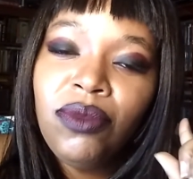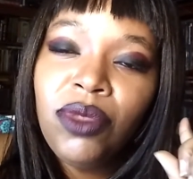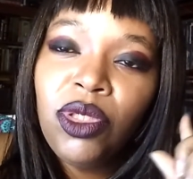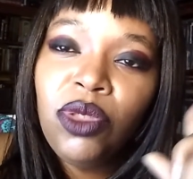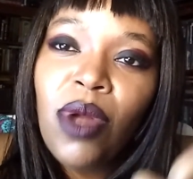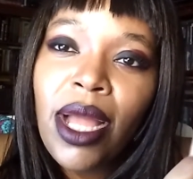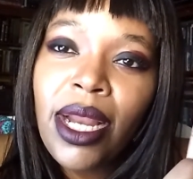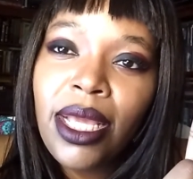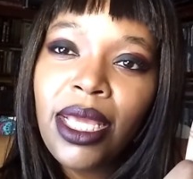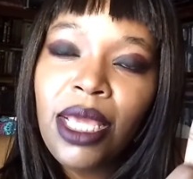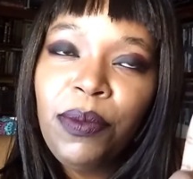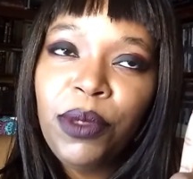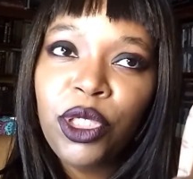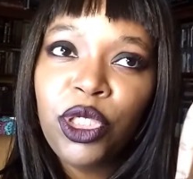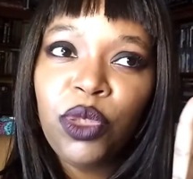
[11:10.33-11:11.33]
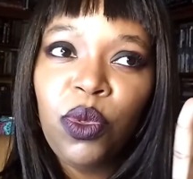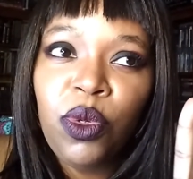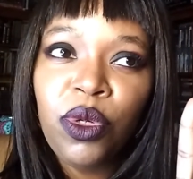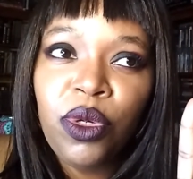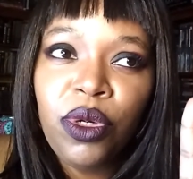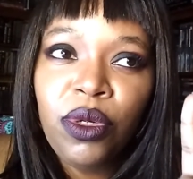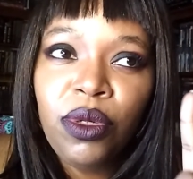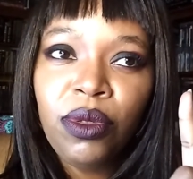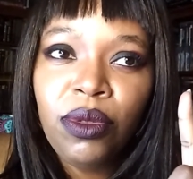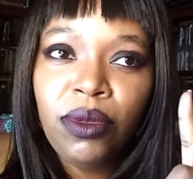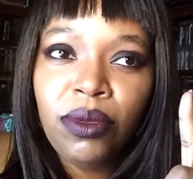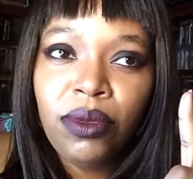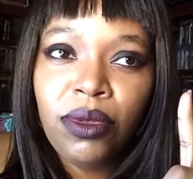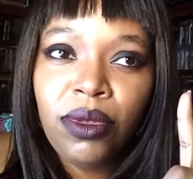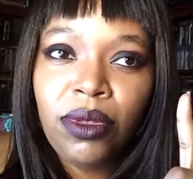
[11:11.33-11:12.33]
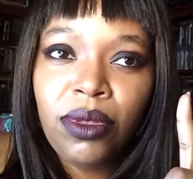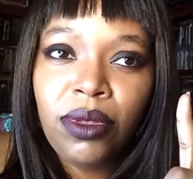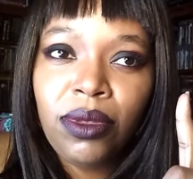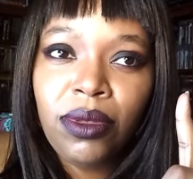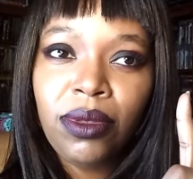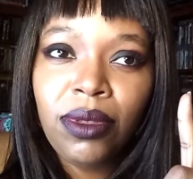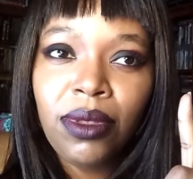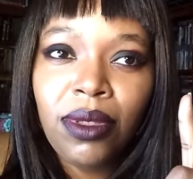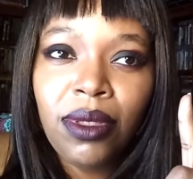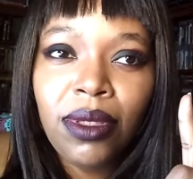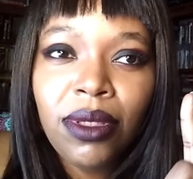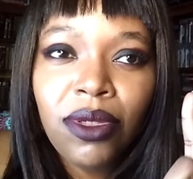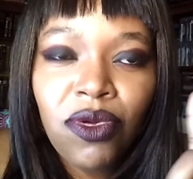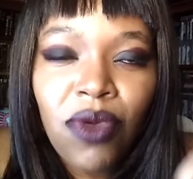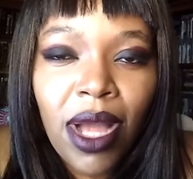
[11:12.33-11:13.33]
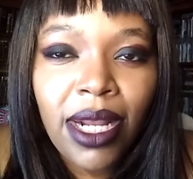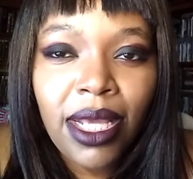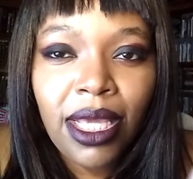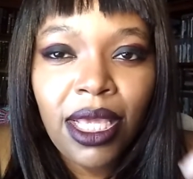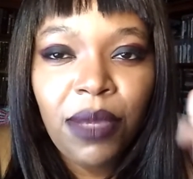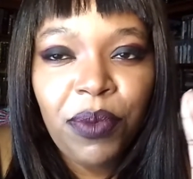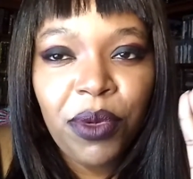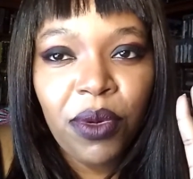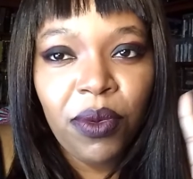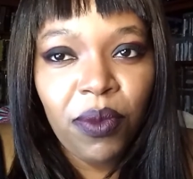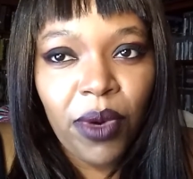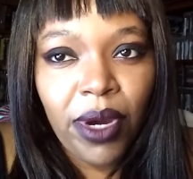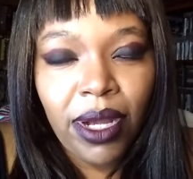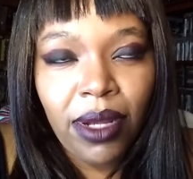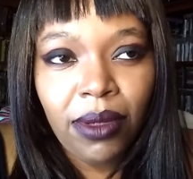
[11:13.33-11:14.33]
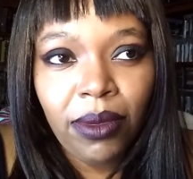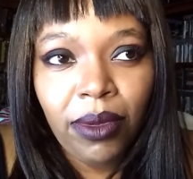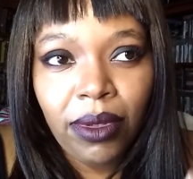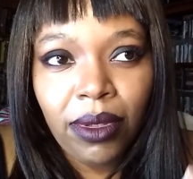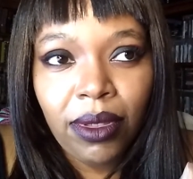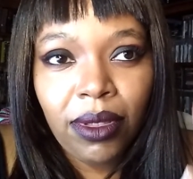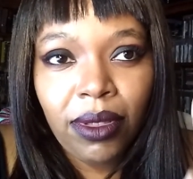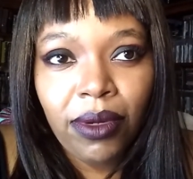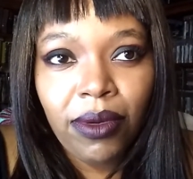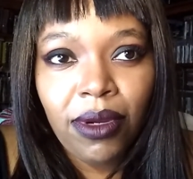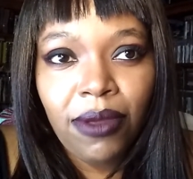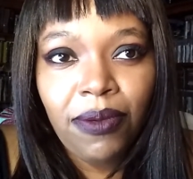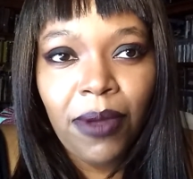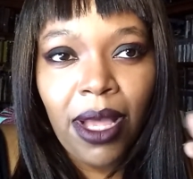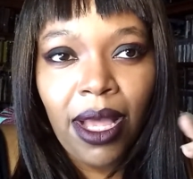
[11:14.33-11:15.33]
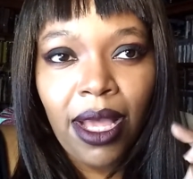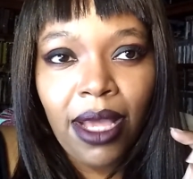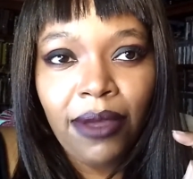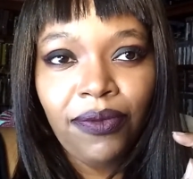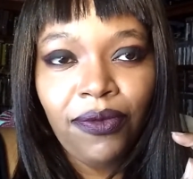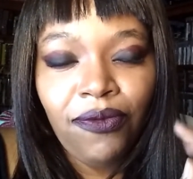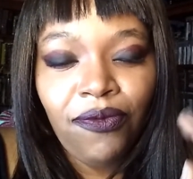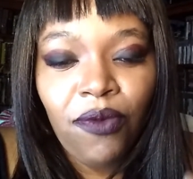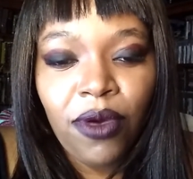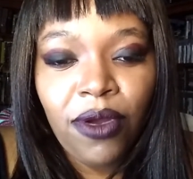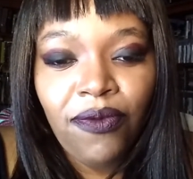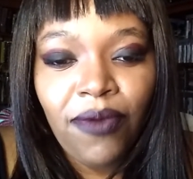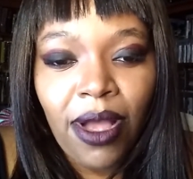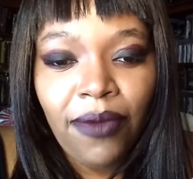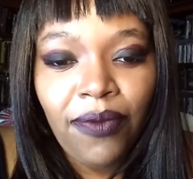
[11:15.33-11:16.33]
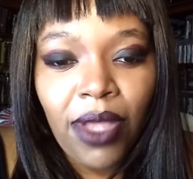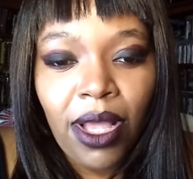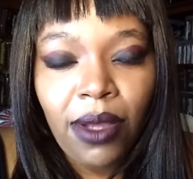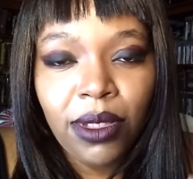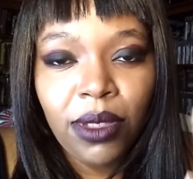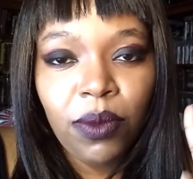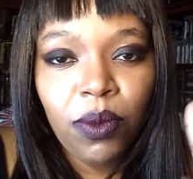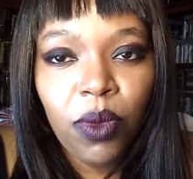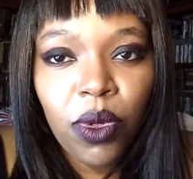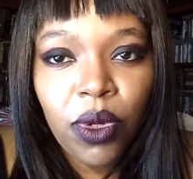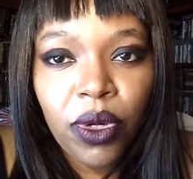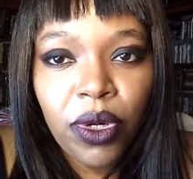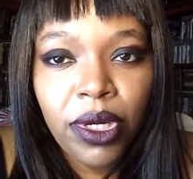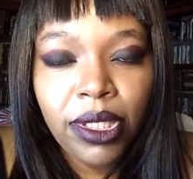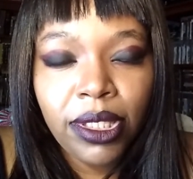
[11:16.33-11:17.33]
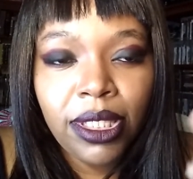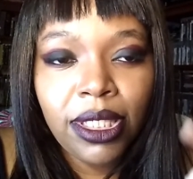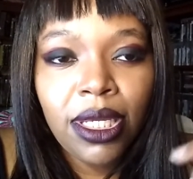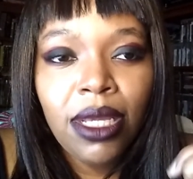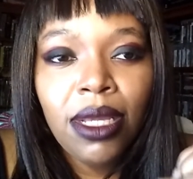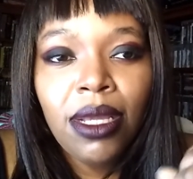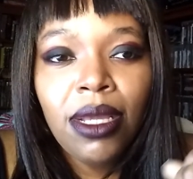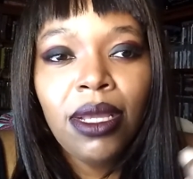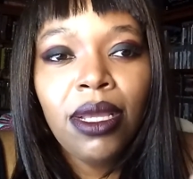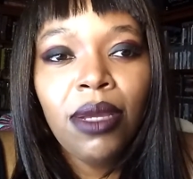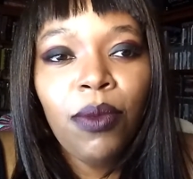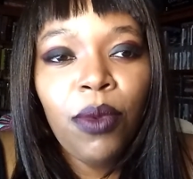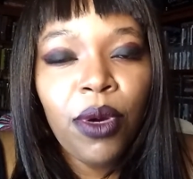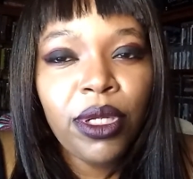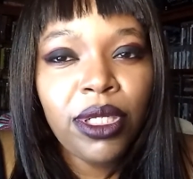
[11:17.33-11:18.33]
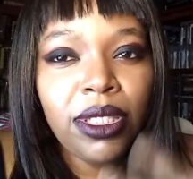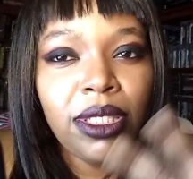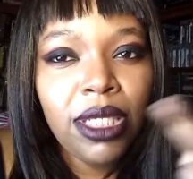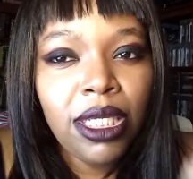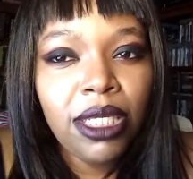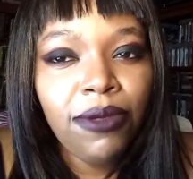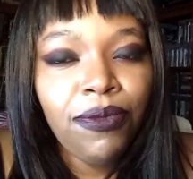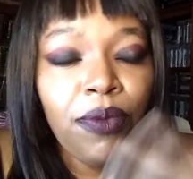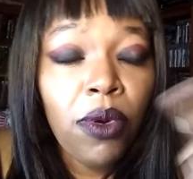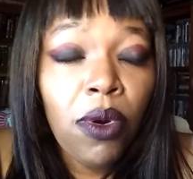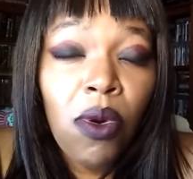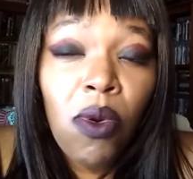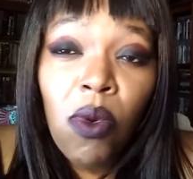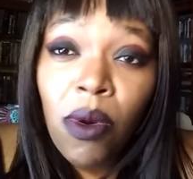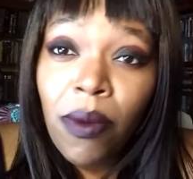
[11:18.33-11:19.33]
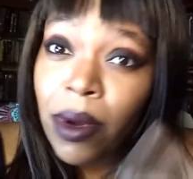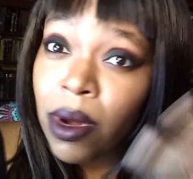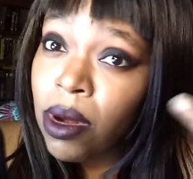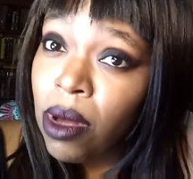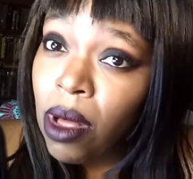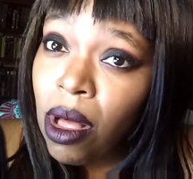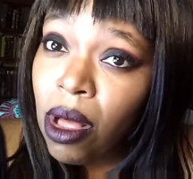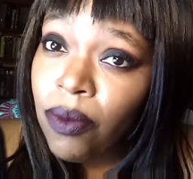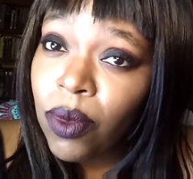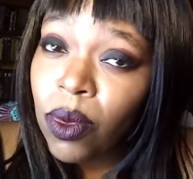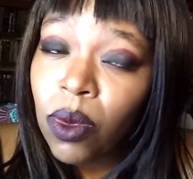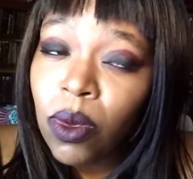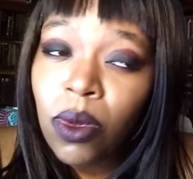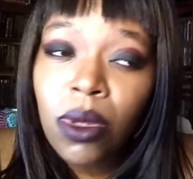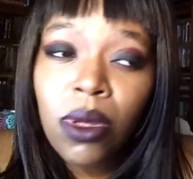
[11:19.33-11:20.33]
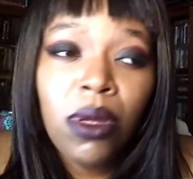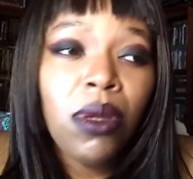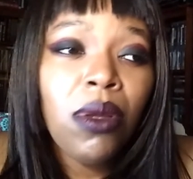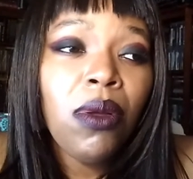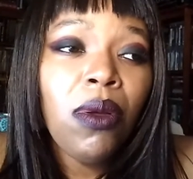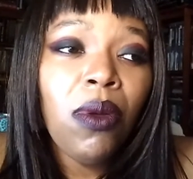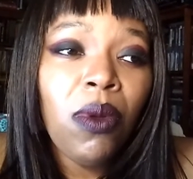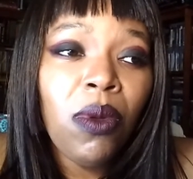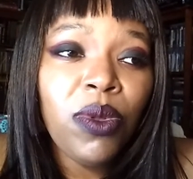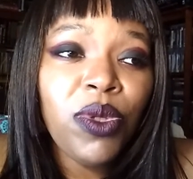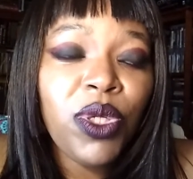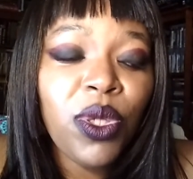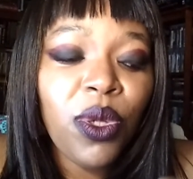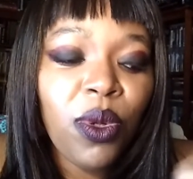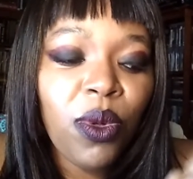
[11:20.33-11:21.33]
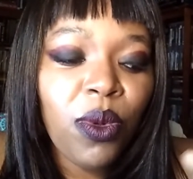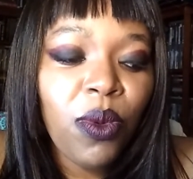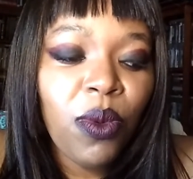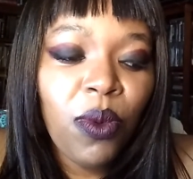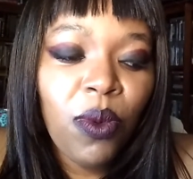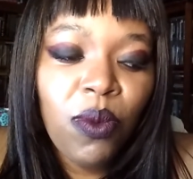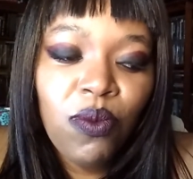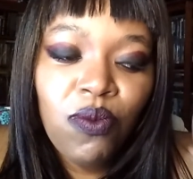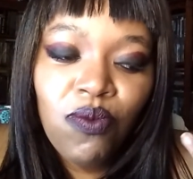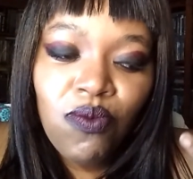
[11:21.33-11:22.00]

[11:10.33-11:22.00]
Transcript: Try to keep it shorter. Try to keep it around 35 to 45,000 words. Works decent for a horror novel. Also,